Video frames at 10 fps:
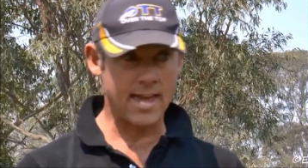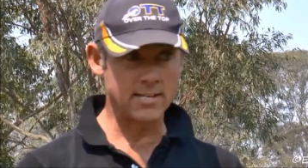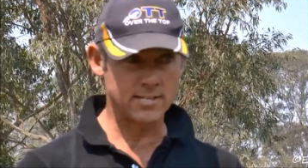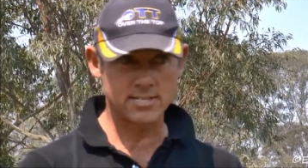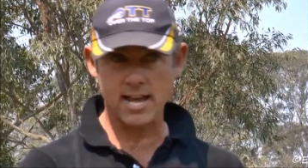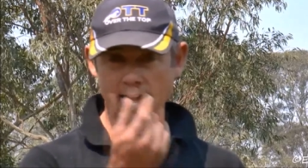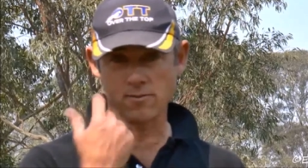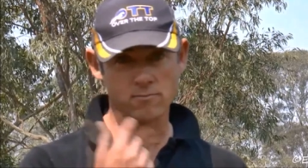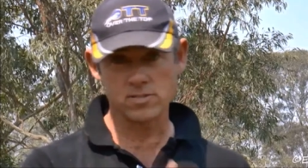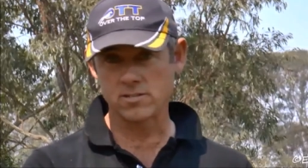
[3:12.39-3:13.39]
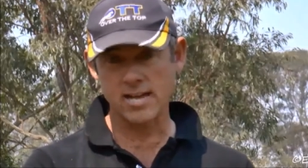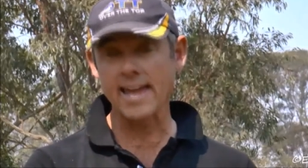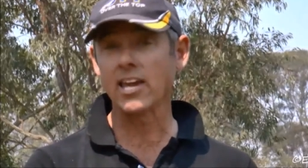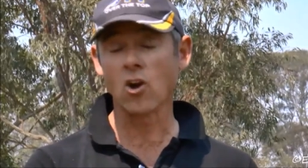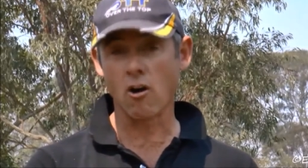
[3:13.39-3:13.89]
and start
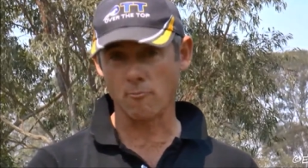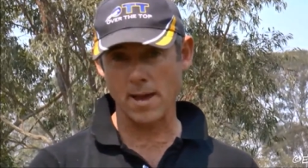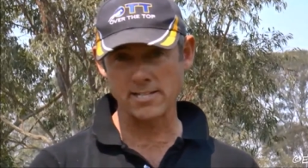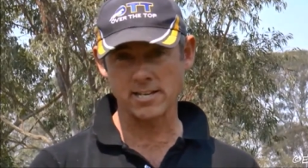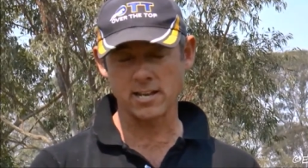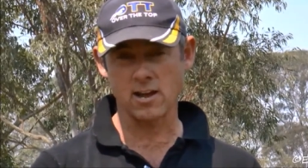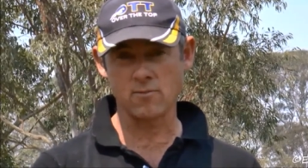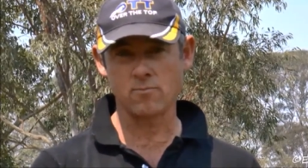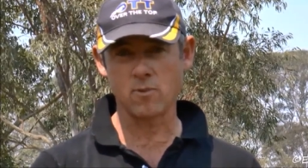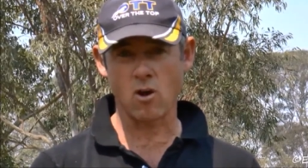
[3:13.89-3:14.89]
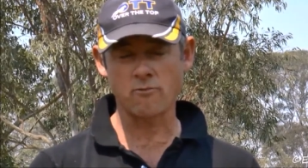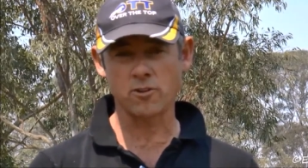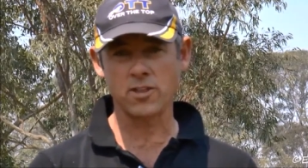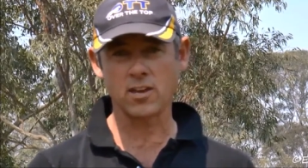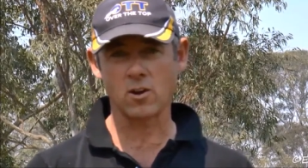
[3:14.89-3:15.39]
taking off. Basically, I
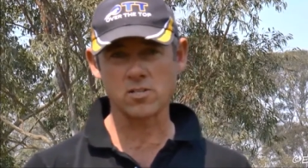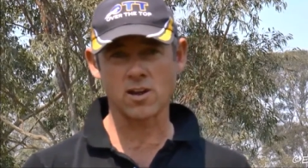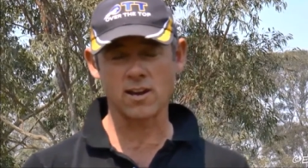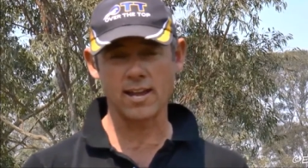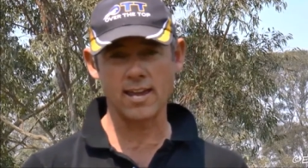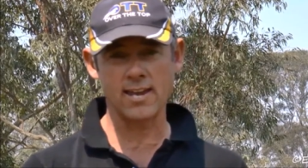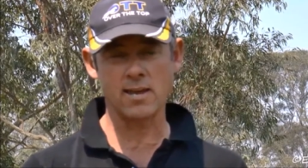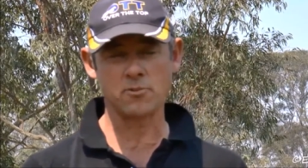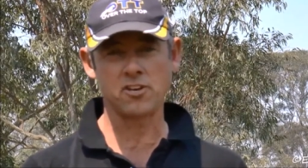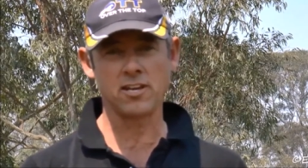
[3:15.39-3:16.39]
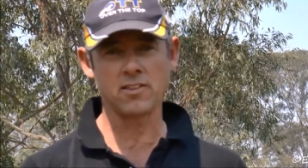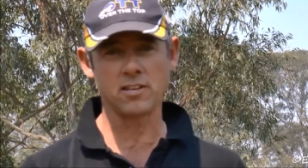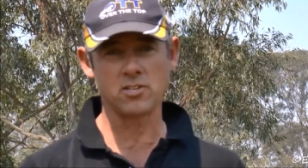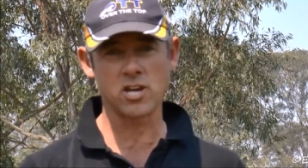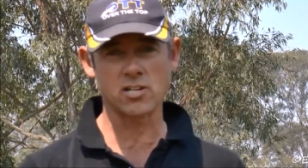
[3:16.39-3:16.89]
often think I was going to end up sitting
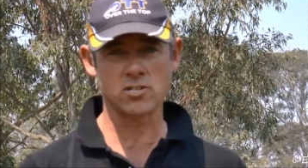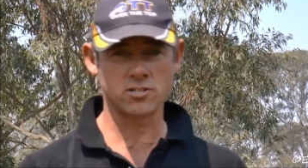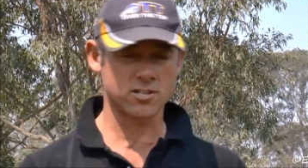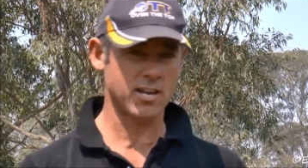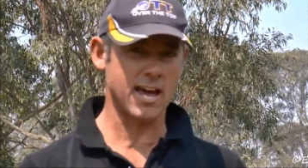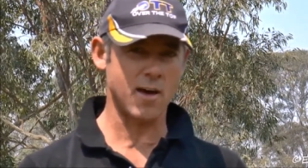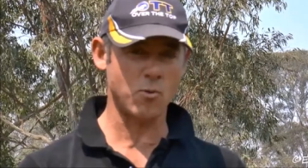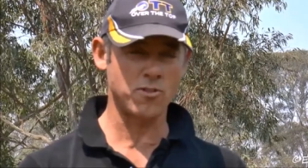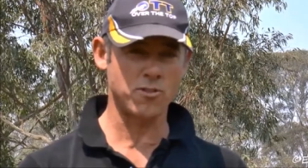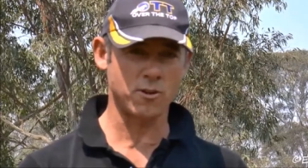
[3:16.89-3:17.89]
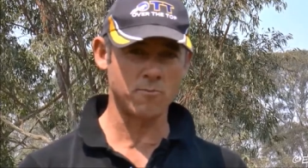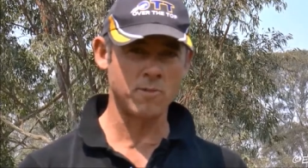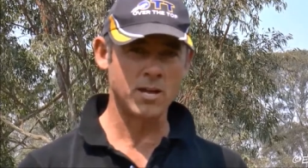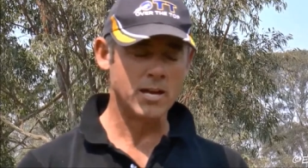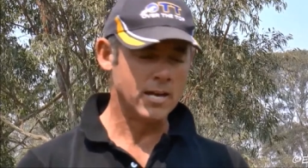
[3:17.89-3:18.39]
in the judge's car with
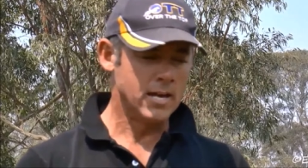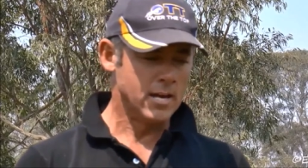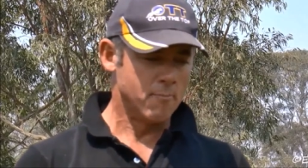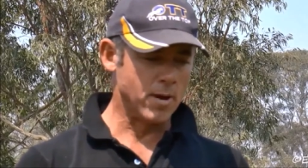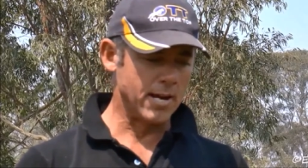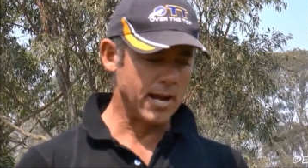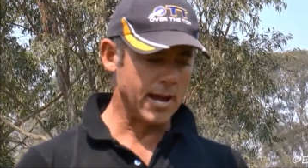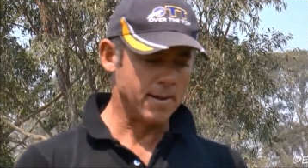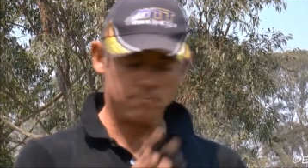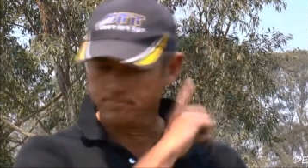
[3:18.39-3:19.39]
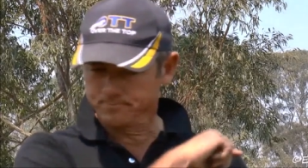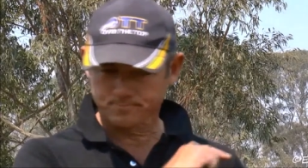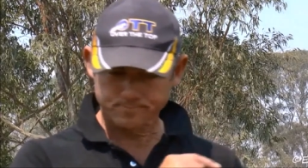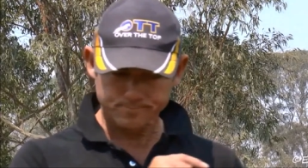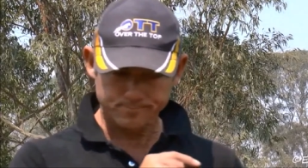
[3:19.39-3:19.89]
them. But um,
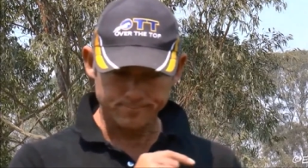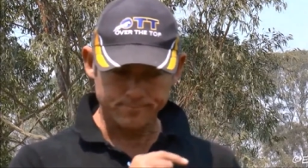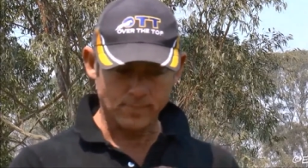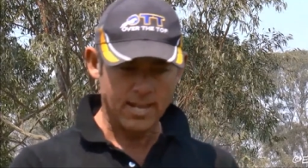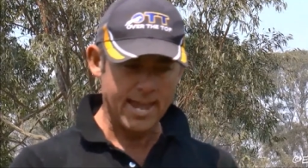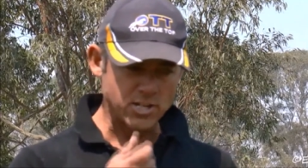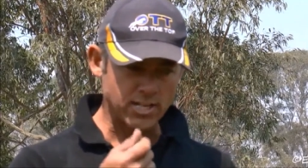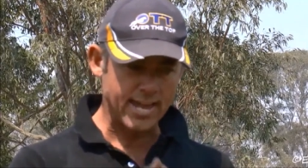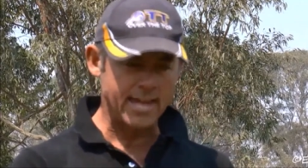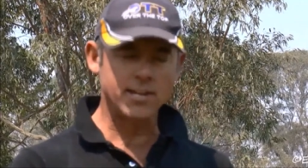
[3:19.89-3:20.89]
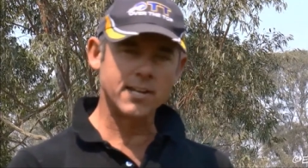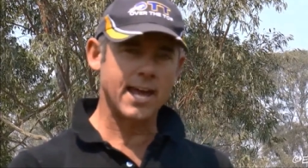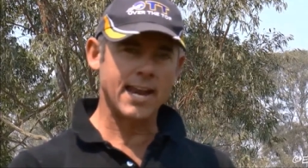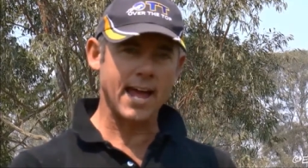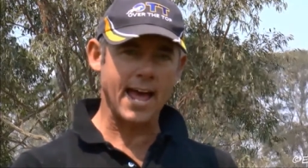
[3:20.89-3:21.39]
he actually
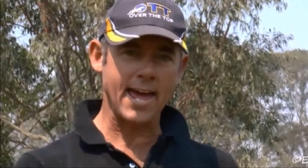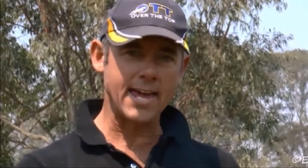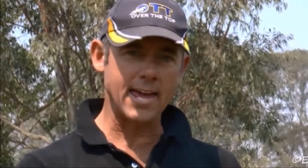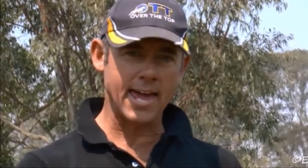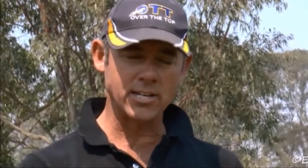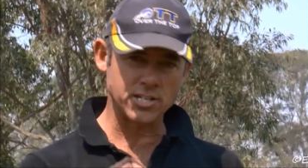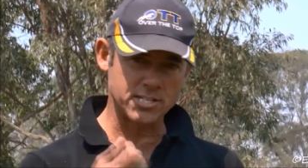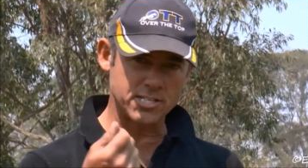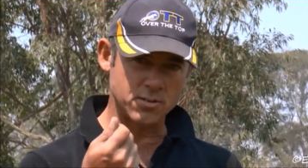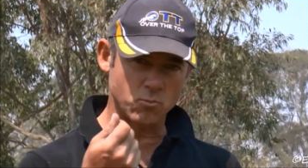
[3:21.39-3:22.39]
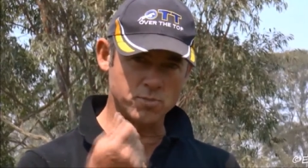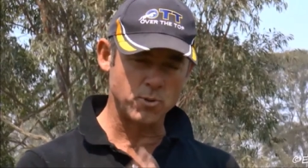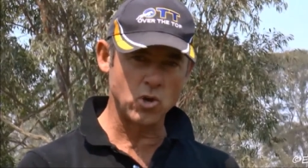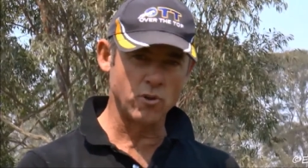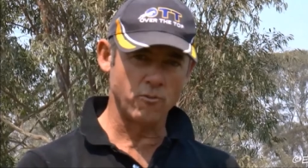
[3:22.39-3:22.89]
entered at A and just
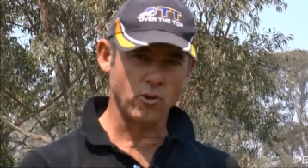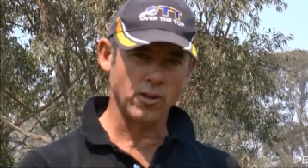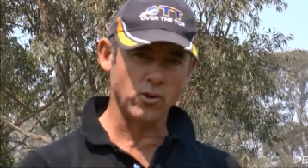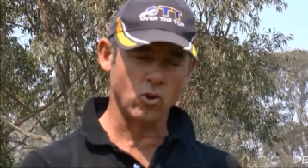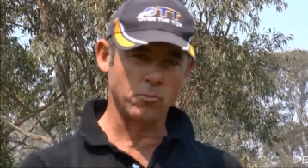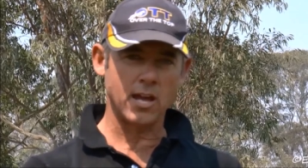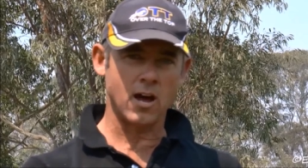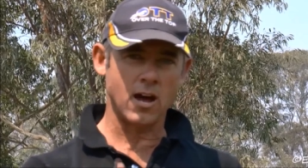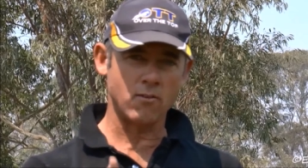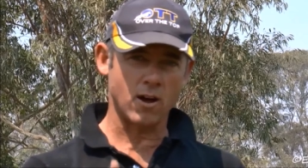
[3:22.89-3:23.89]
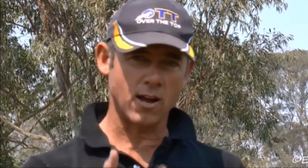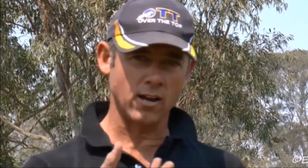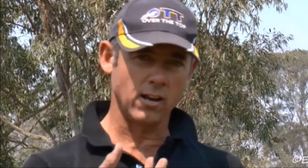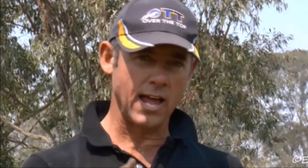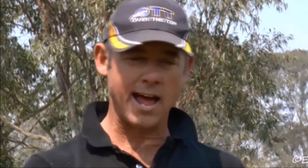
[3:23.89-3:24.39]
was beautiful. And normally I'd ride
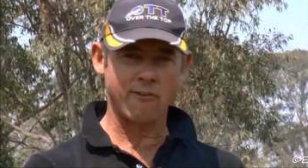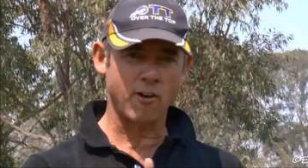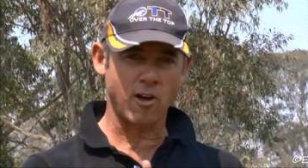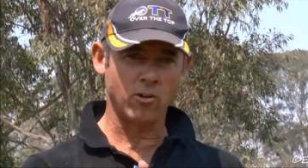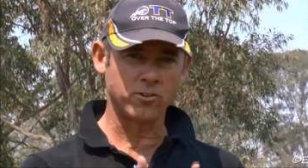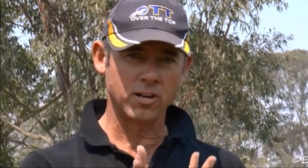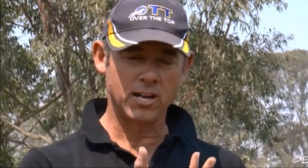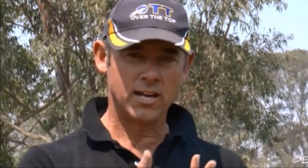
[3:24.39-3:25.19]
a little half halt